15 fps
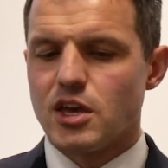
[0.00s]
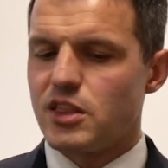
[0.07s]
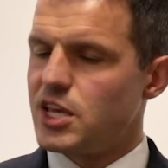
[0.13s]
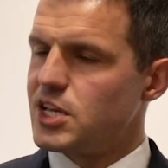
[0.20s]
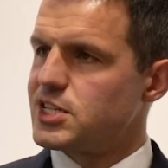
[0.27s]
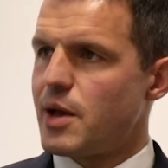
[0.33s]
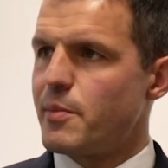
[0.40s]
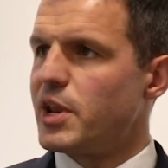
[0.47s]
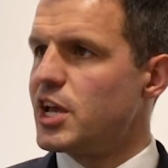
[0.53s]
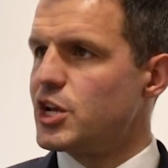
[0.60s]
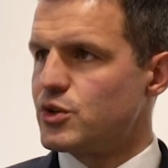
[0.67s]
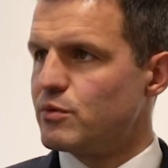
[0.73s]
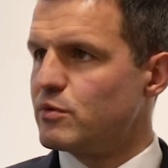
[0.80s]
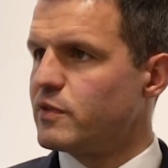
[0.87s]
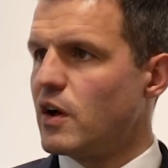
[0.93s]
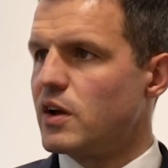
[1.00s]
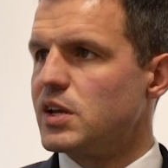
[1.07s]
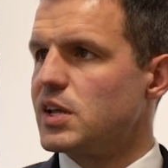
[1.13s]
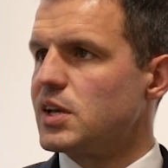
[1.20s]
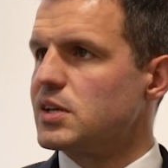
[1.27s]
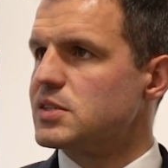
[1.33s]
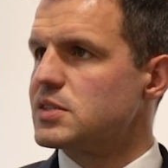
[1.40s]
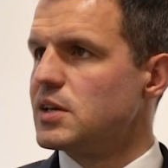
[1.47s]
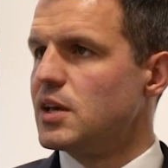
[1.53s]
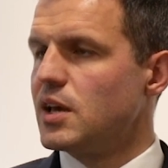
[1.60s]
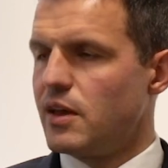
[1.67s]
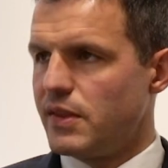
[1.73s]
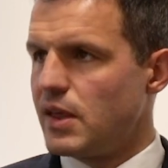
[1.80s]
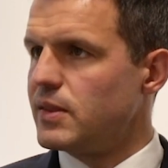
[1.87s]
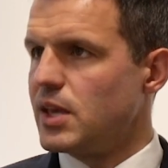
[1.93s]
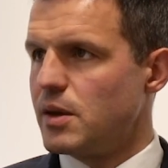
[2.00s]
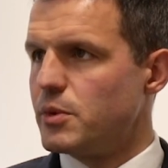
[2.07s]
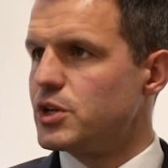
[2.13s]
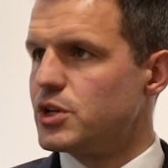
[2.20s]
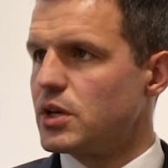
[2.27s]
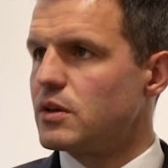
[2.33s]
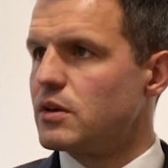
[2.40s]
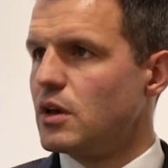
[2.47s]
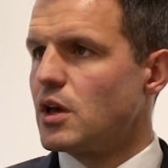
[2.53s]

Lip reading: the examination findings, and then the imaging.